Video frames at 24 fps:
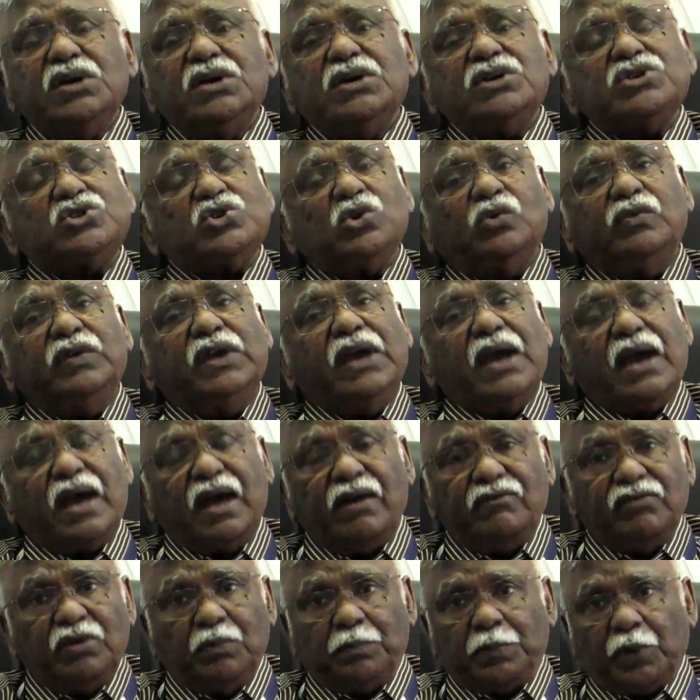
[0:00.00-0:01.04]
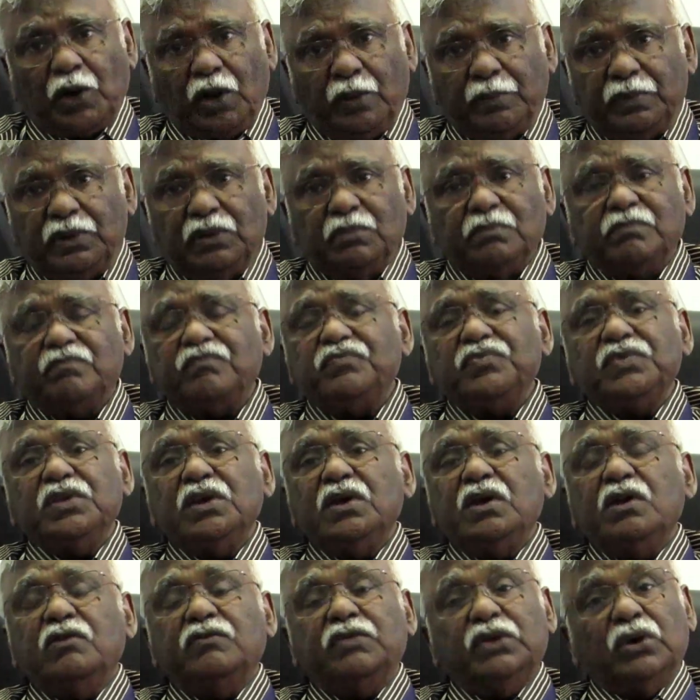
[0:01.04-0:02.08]
So we have a problem,
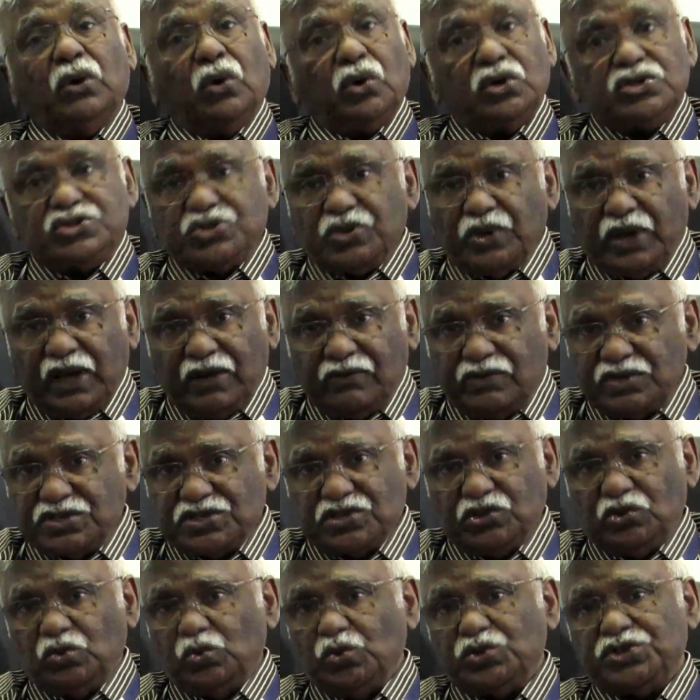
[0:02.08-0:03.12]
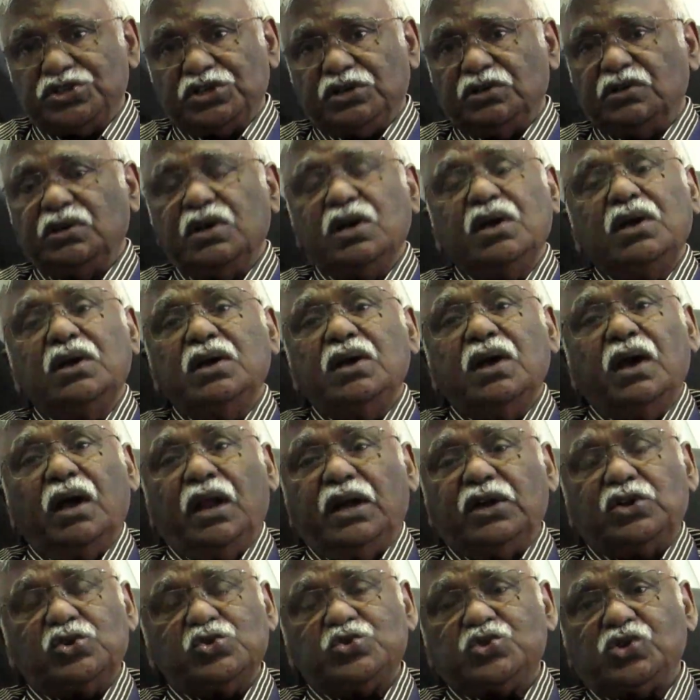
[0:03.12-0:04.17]
we also have a solution.
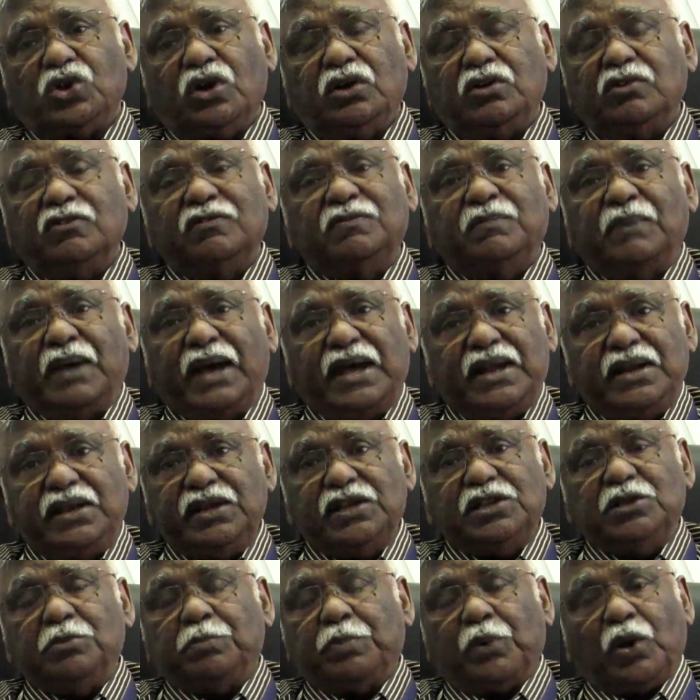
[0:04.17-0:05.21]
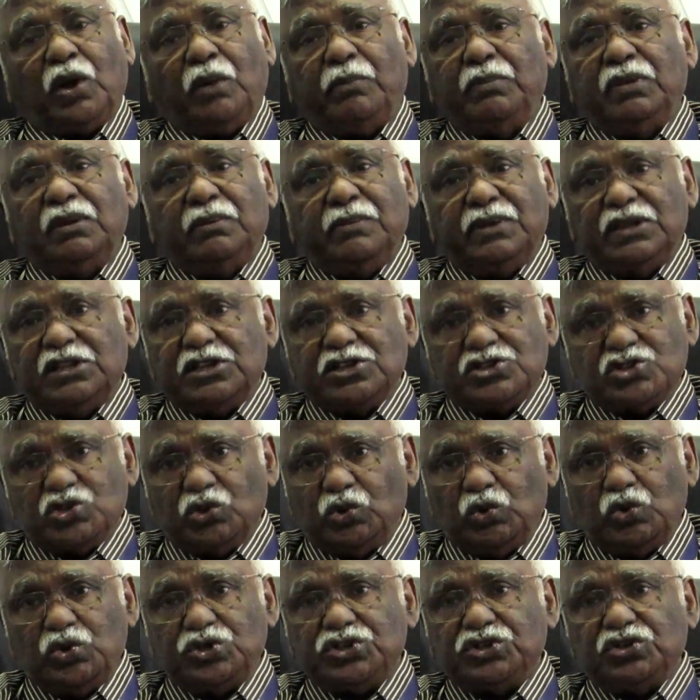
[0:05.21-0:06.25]
And to sort of marry the problem and the
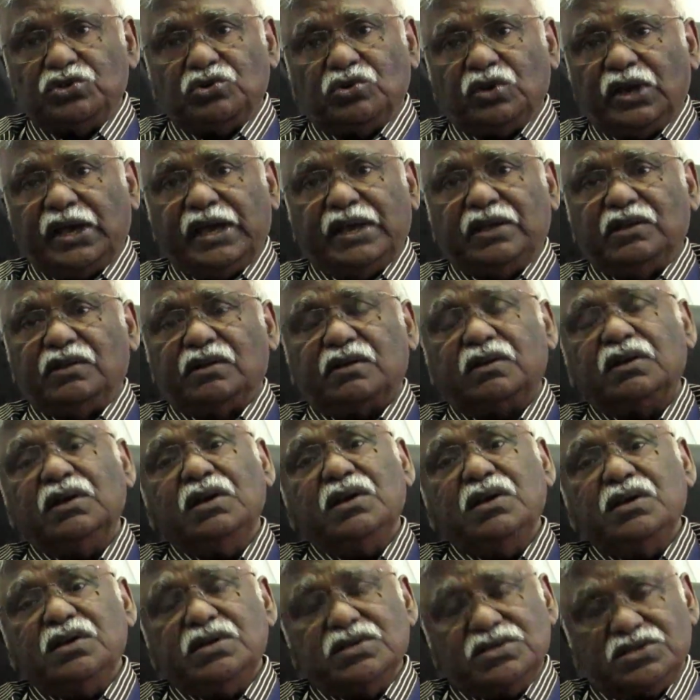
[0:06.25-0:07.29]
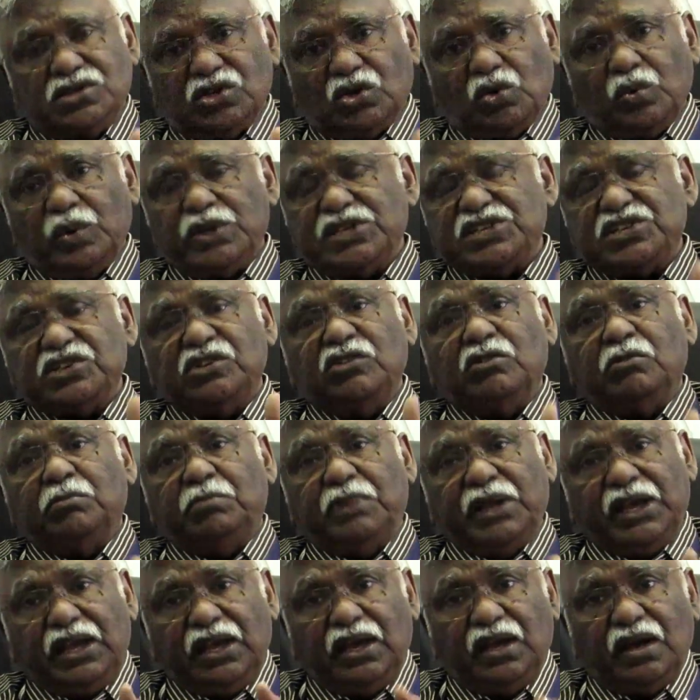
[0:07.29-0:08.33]
solution together is the question of
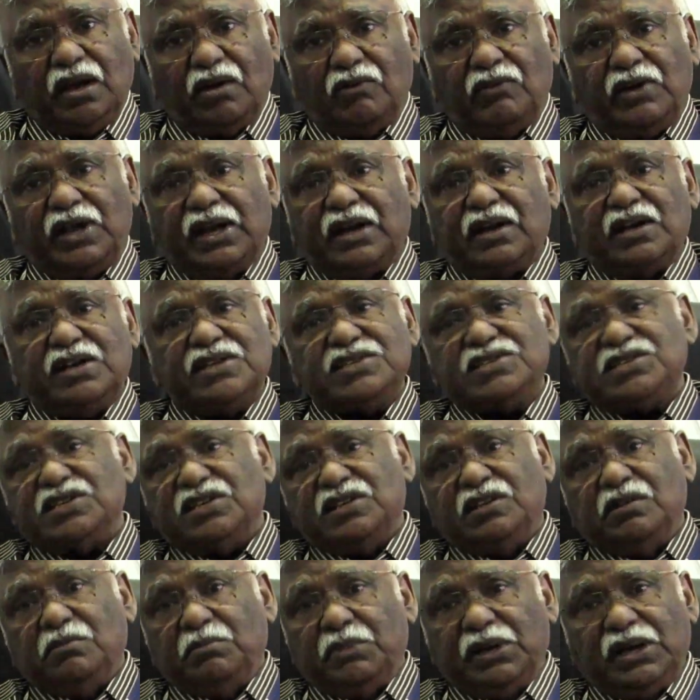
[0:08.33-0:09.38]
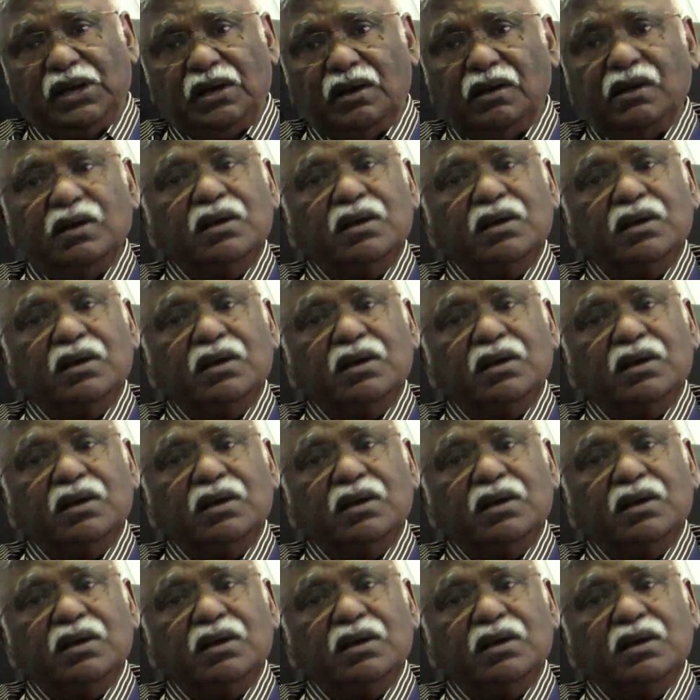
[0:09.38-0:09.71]
bringing awareness in the middle.